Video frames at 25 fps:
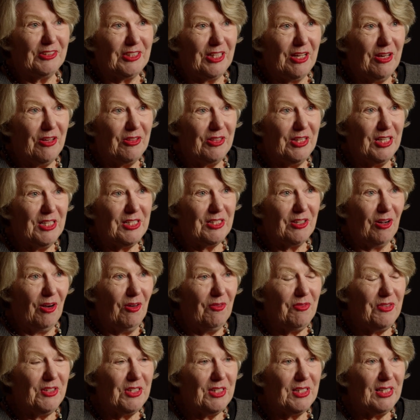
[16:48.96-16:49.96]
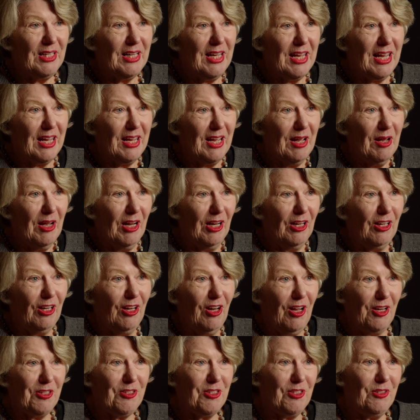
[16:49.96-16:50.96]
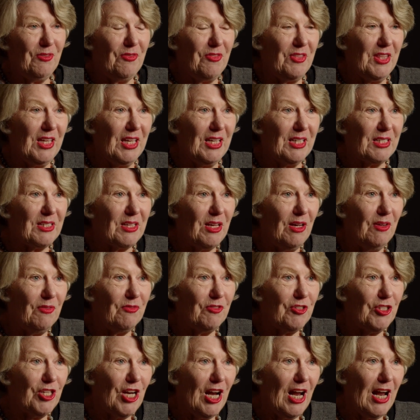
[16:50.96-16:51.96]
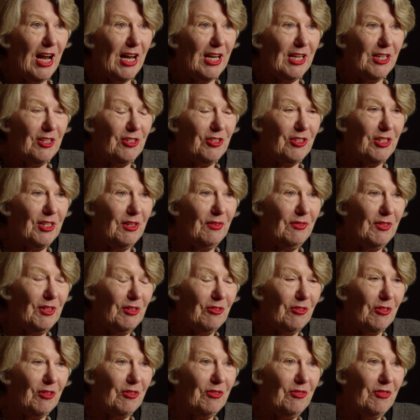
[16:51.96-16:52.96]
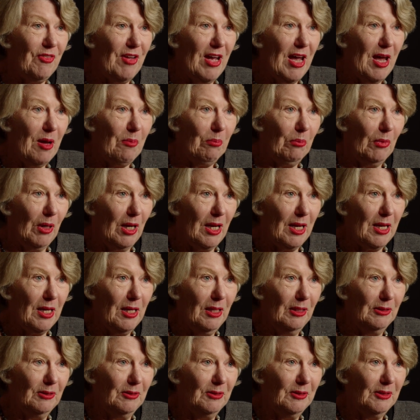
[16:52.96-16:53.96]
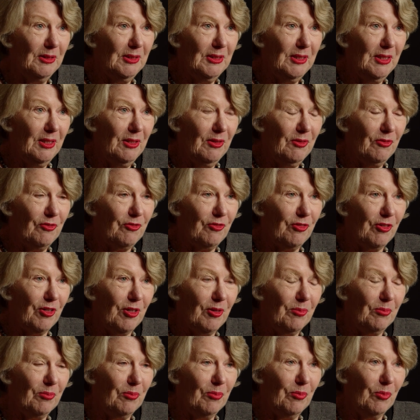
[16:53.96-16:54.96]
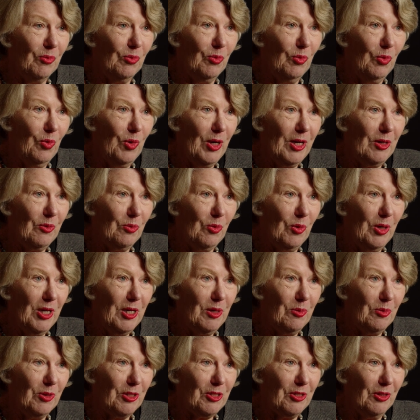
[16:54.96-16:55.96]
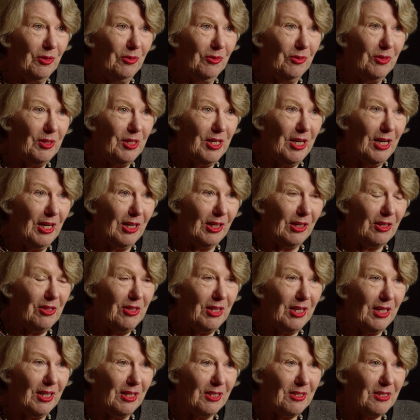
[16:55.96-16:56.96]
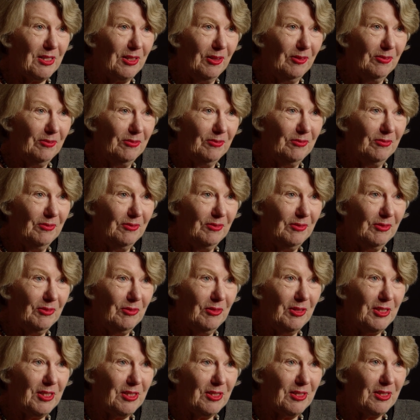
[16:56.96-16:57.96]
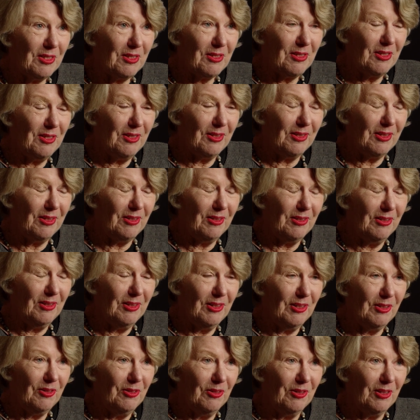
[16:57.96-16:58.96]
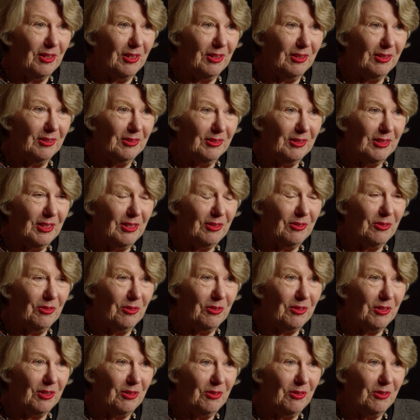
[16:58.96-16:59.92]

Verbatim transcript: so there's obviously lots of things have changed if you're a family from when we were young things, which is you know a good uh, a good